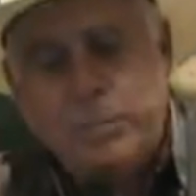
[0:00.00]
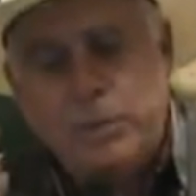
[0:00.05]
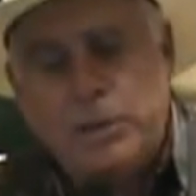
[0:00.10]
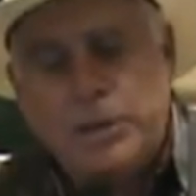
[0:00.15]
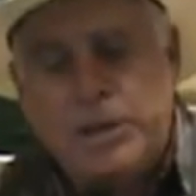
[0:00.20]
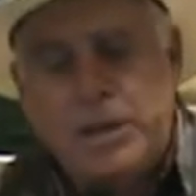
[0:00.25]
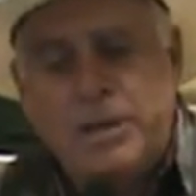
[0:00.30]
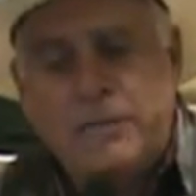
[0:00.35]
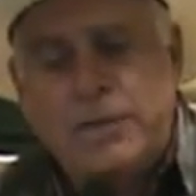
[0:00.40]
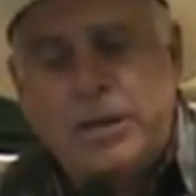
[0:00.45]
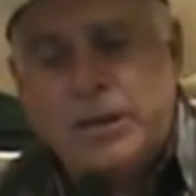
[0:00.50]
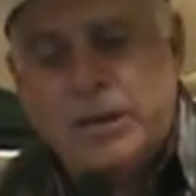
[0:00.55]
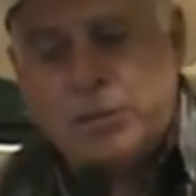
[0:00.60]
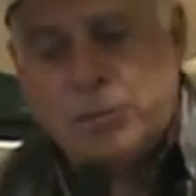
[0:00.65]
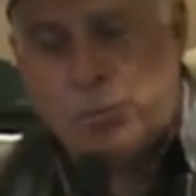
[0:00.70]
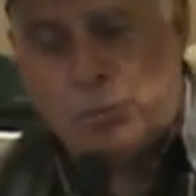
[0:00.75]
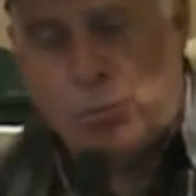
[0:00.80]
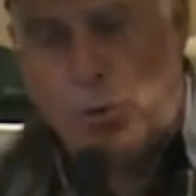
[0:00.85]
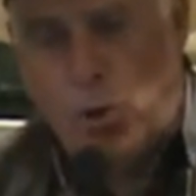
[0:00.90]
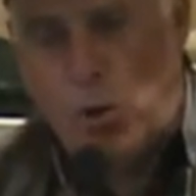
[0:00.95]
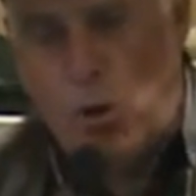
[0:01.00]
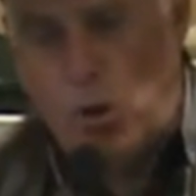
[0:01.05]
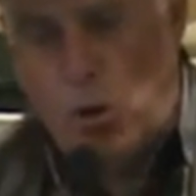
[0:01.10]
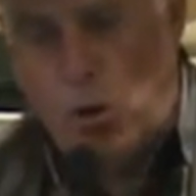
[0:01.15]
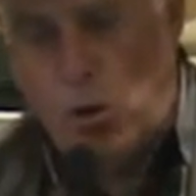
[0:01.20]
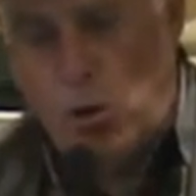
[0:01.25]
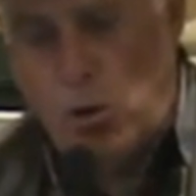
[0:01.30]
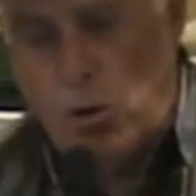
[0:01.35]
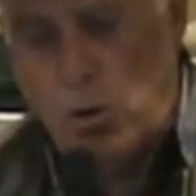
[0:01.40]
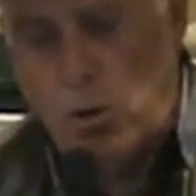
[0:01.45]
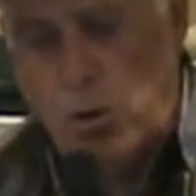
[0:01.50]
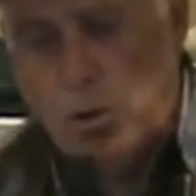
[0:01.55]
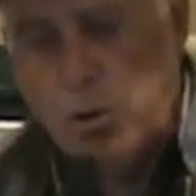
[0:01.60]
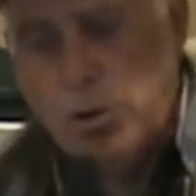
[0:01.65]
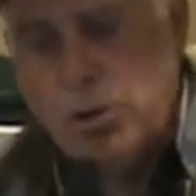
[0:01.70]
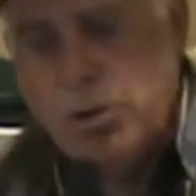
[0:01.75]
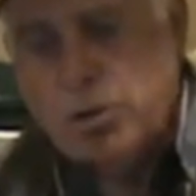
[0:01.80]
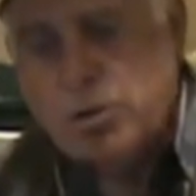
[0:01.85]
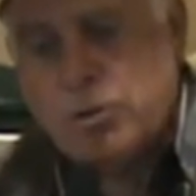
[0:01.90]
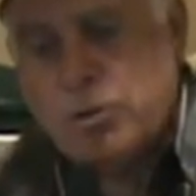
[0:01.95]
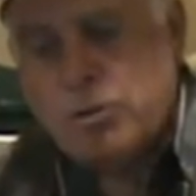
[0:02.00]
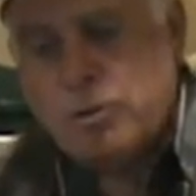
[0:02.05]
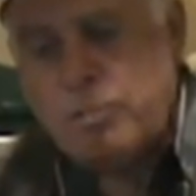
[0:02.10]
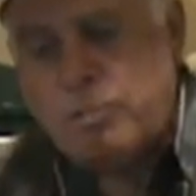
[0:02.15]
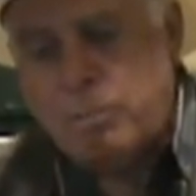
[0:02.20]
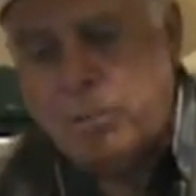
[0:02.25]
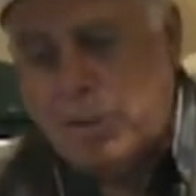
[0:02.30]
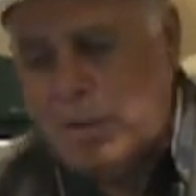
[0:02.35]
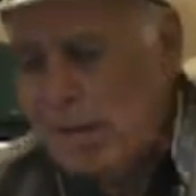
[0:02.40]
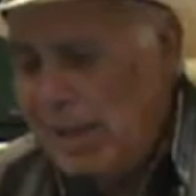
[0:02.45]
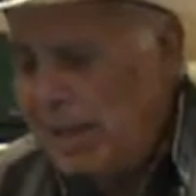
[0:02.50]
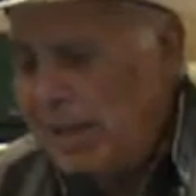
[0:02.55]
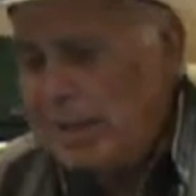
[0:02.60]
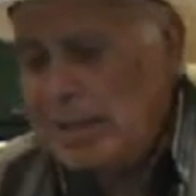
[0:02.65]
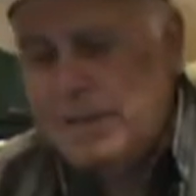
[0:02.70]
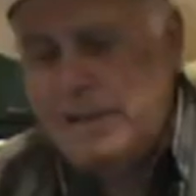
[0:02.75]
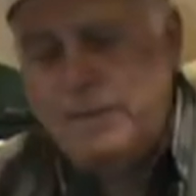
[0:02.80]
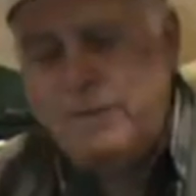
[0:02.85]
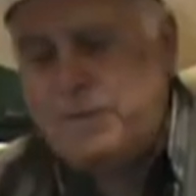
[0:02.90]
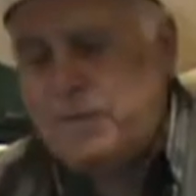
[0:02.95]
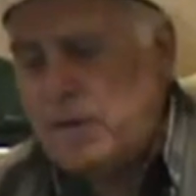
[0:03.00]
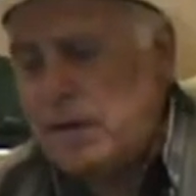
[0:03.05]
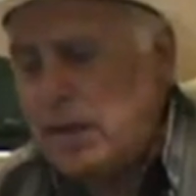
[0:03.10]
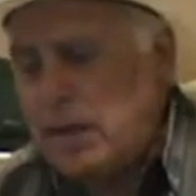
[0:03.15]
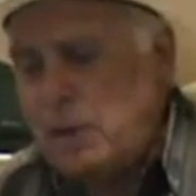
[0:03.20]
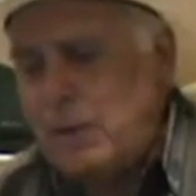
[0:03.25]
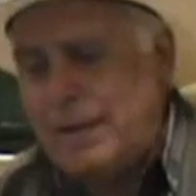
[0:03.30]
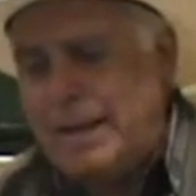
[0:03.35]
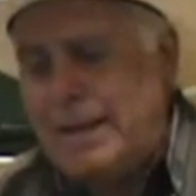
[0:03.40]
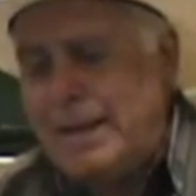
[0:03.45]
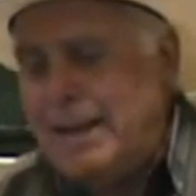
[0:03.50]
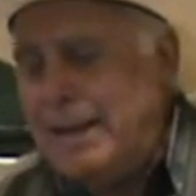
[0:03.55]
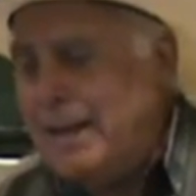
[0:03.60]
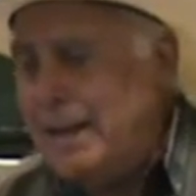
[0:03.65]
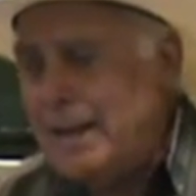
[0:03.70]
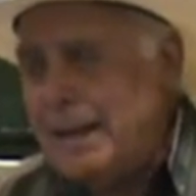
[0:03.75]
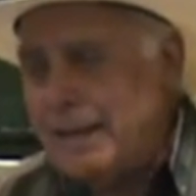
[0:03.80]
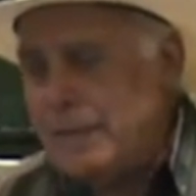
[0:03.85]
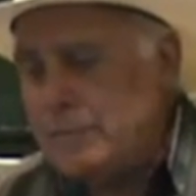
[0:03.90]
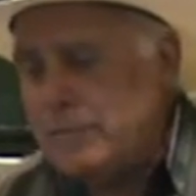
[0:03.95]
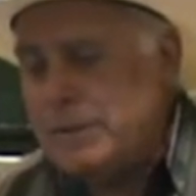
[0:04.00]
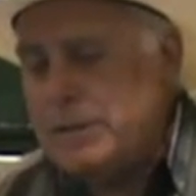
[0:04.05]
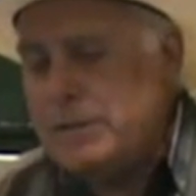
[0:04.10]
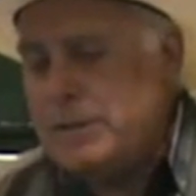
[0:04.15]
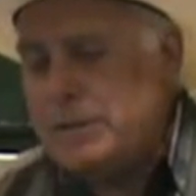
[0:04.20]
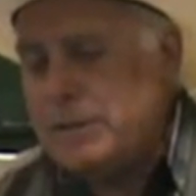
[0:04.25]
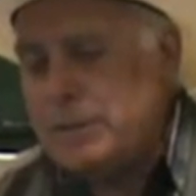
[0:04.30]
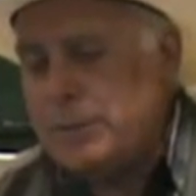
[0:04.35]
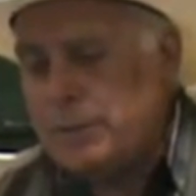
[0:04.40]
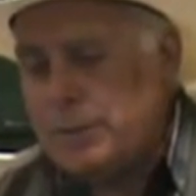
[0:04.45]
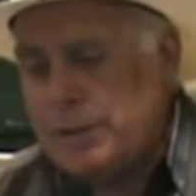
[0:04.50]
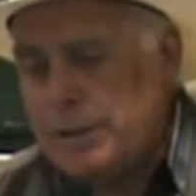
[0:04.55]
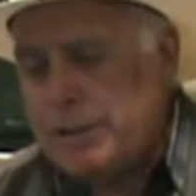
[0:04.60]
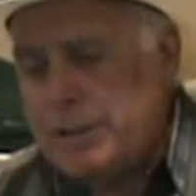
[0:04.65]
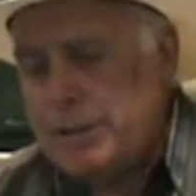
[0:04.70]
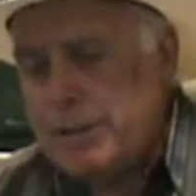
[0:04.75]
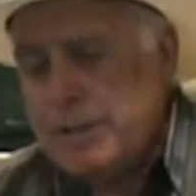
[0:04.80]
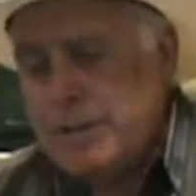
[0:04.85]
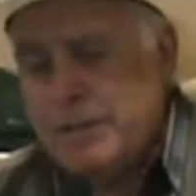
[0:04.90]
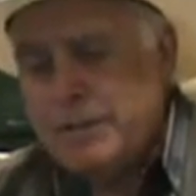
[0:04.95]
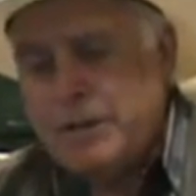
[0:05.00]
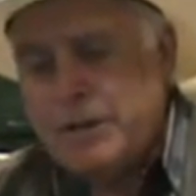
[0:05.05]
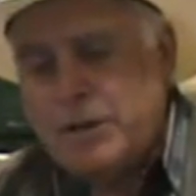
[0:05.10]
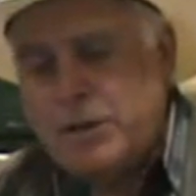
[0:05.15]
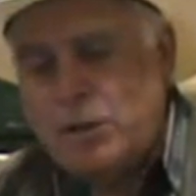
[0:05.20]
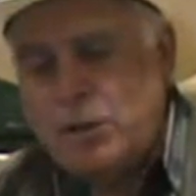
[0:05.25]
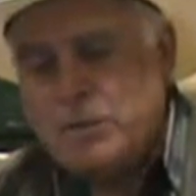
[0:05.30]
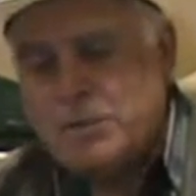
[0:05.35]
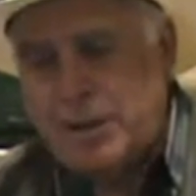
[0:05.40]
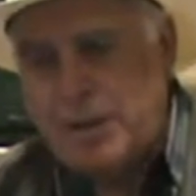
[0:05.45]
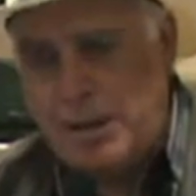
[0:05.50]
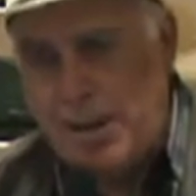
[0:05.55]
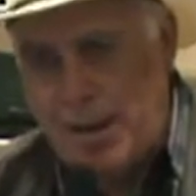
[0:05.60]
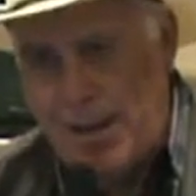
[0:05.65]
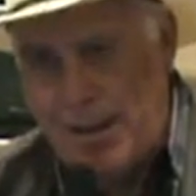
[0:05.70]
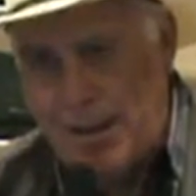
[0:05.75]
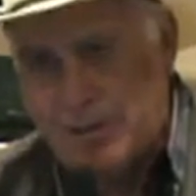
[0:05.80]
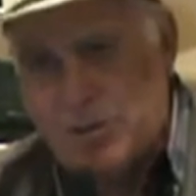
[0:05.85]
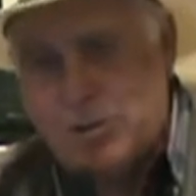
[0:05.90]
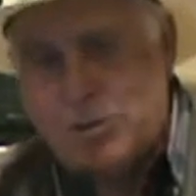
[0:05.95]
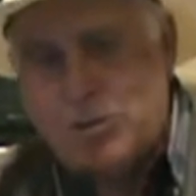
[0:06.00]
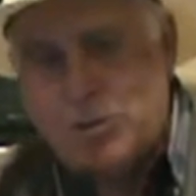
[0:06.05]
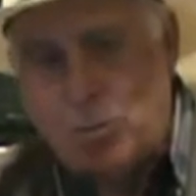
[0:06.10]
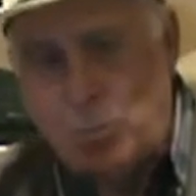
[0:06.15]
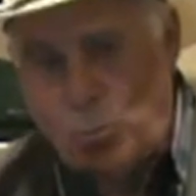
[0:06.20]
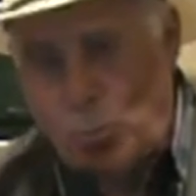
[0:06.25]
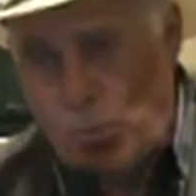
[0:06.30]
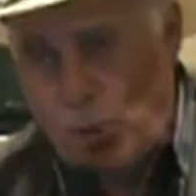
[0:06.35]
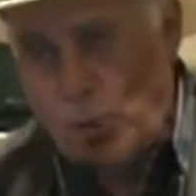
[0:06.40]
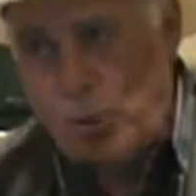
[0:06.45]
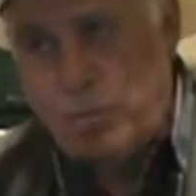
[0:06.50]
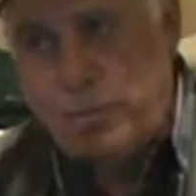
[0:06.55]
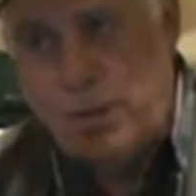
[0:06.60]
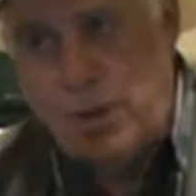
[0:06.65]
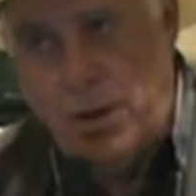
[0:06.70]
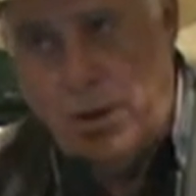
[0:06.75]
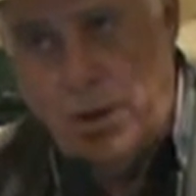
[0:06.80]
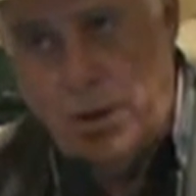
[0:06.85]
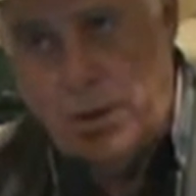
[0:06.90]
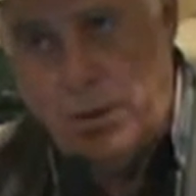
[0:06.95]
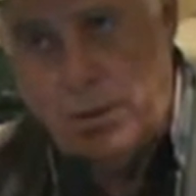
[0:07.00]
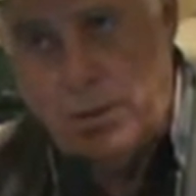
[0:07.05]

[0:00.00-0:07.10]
believe it is wrong to blindly follow any government decree that goes against the Word of God.